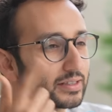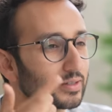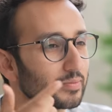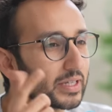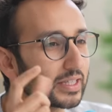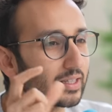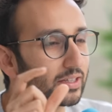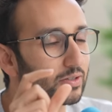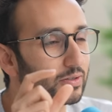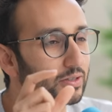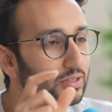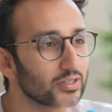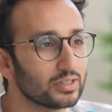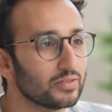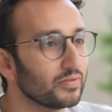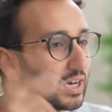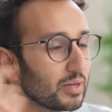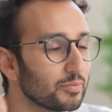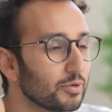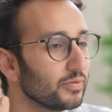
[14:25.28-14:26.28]
it's something that you can just
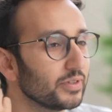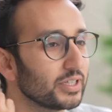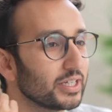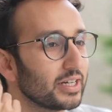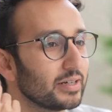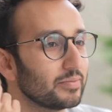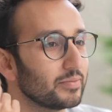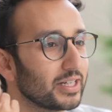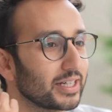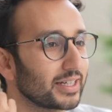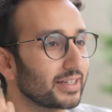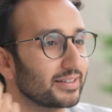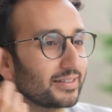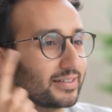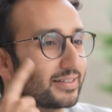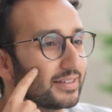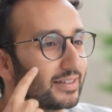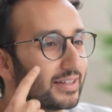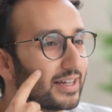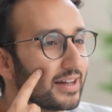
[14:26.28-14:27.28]
develop over time? Like,
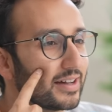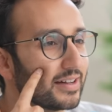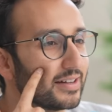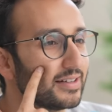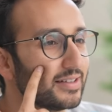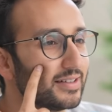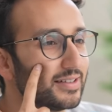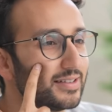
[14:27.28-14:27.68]
yeah.